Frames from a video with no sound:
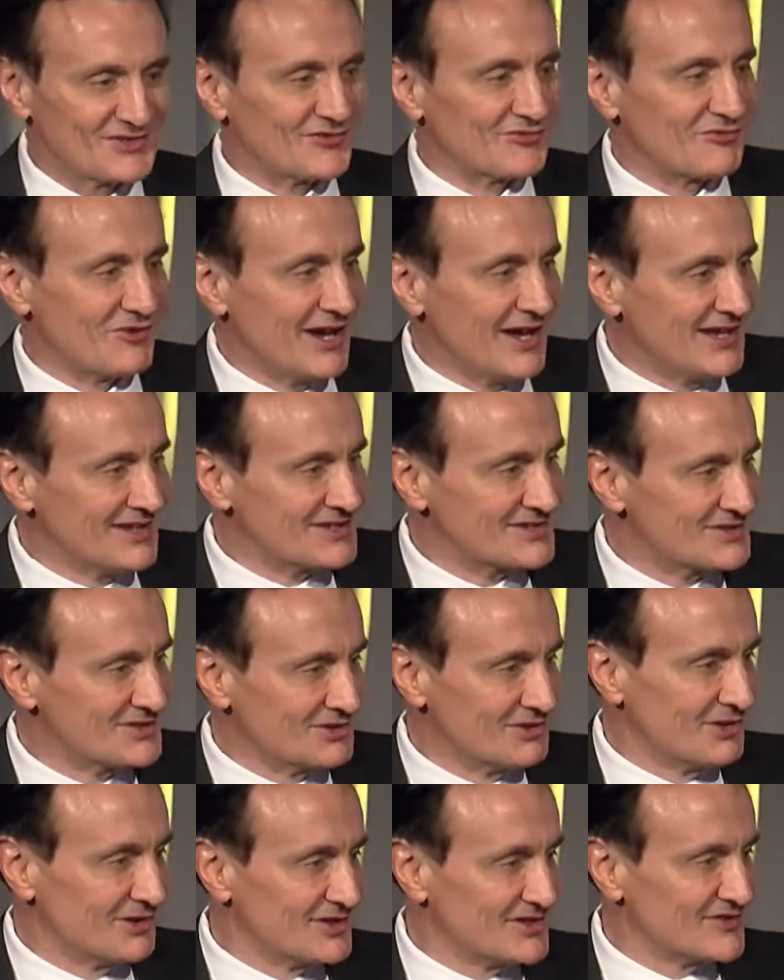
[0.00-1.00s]
friends to
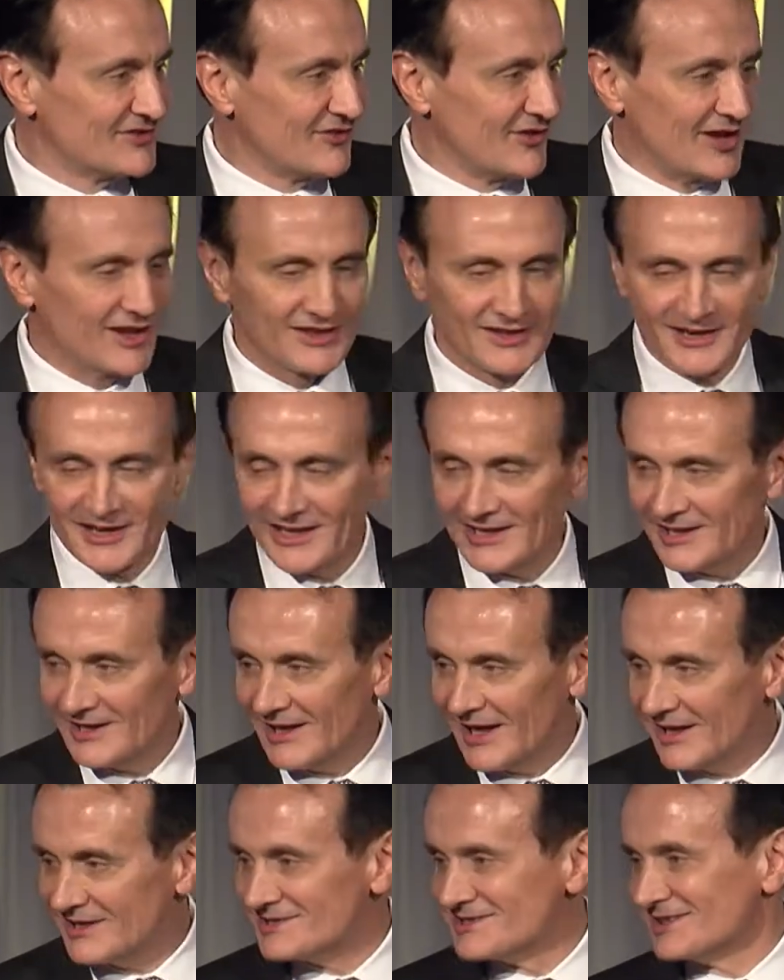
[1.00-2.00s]
know his father had an
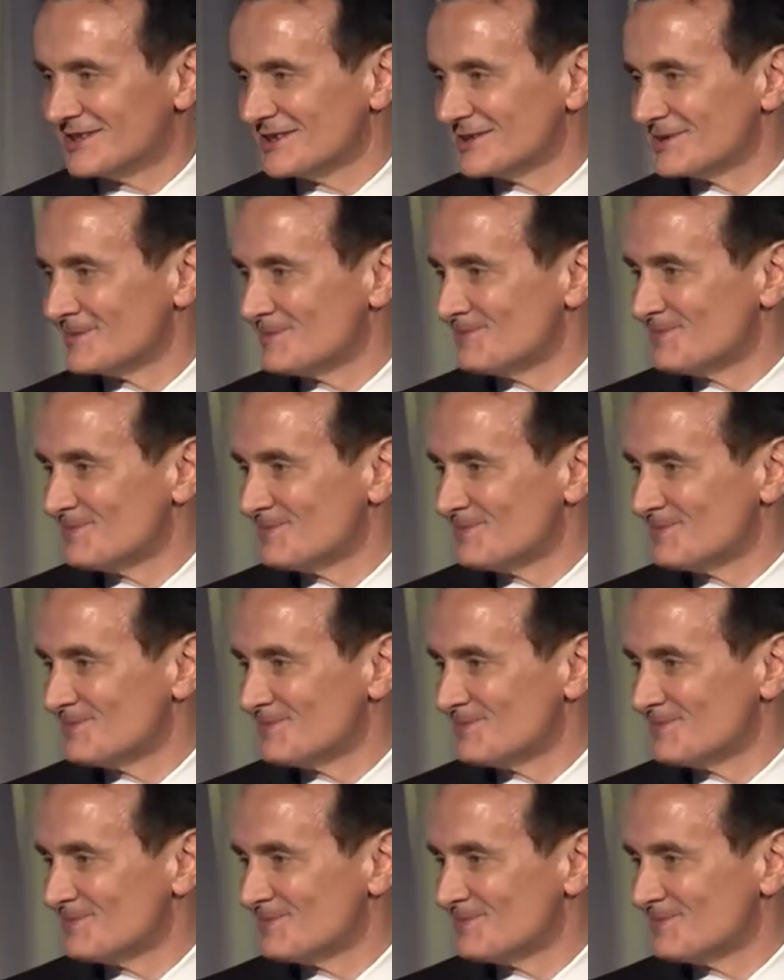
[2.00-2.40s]
accent.